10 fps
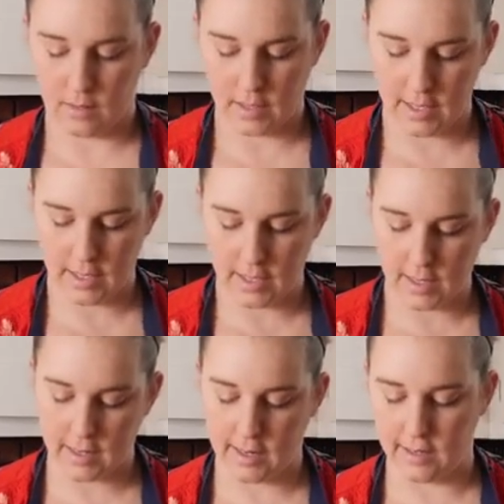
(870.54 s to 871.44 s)

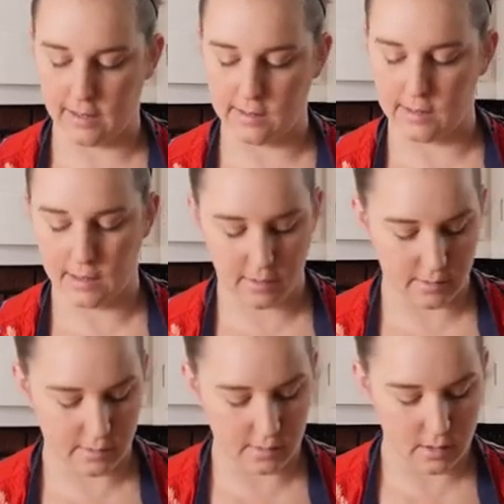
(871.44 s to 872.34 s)
Okay, and
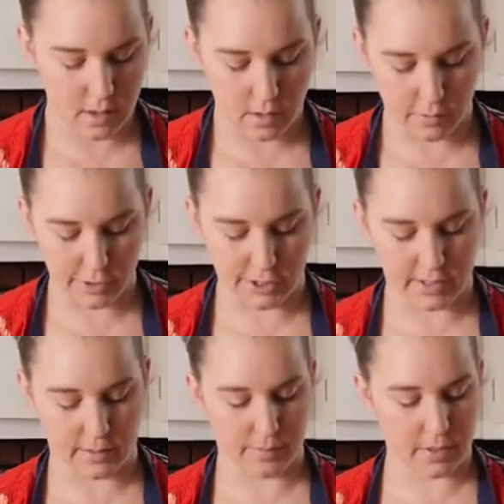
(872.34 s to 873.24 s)
we're
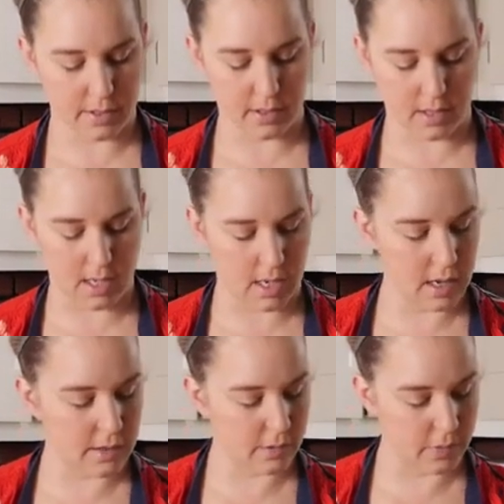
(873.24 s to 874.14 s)
just going to put the
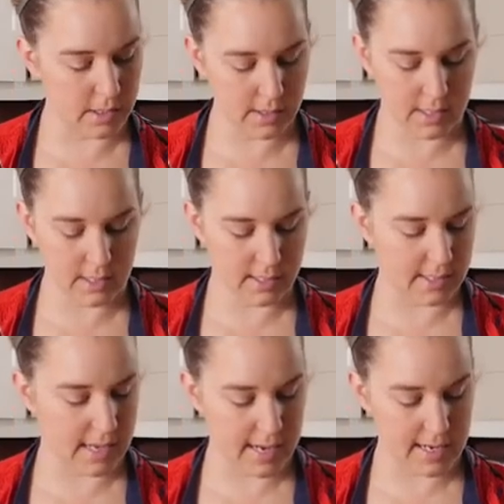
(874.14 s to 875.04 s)
other ones to the
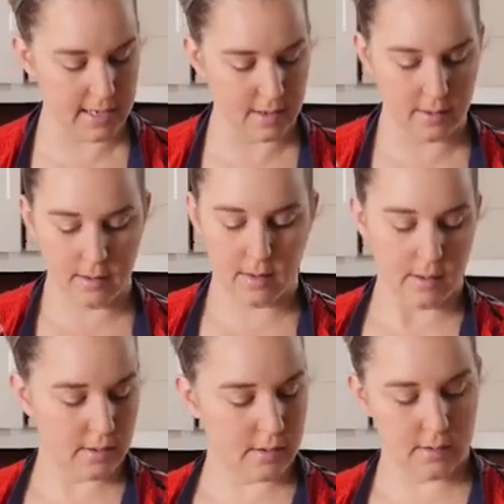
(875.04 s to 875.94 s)
side.
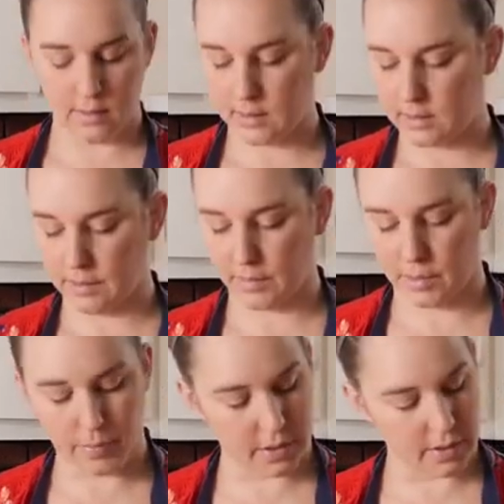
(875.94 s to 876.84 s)
So I'm
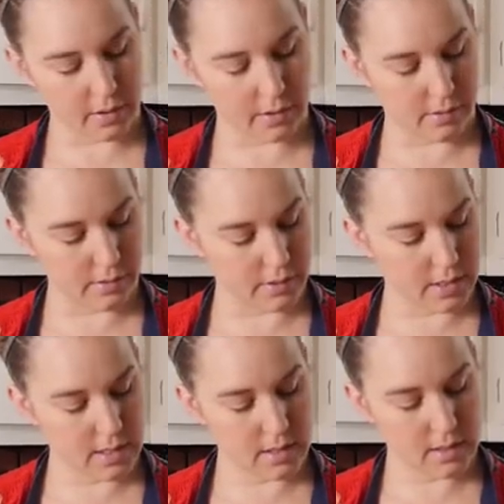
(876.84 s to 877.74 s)
going to put
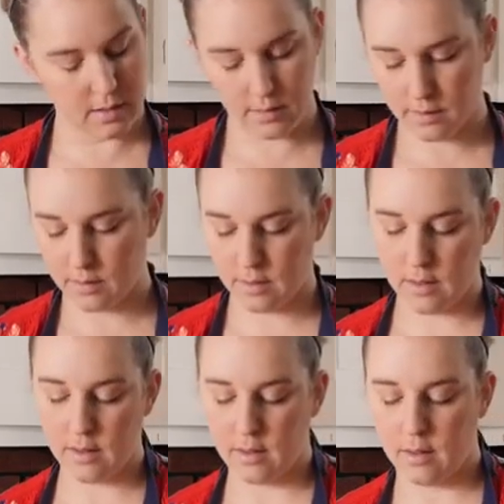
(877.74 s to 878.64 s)
those,
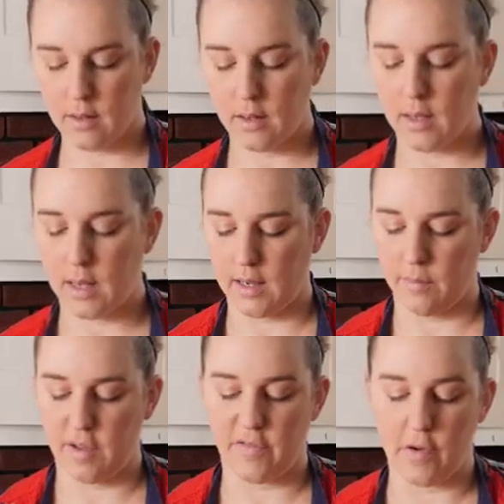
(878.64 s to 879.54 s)

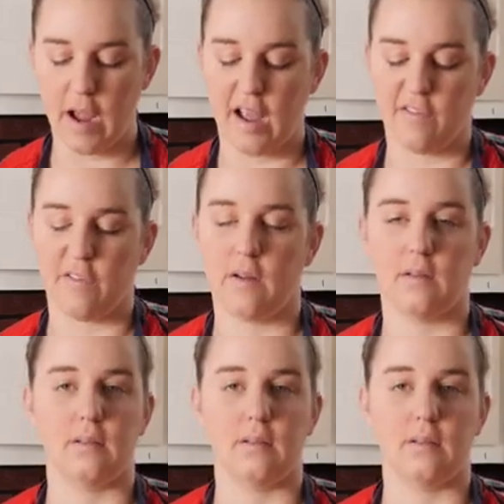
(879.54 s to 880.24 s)
if you have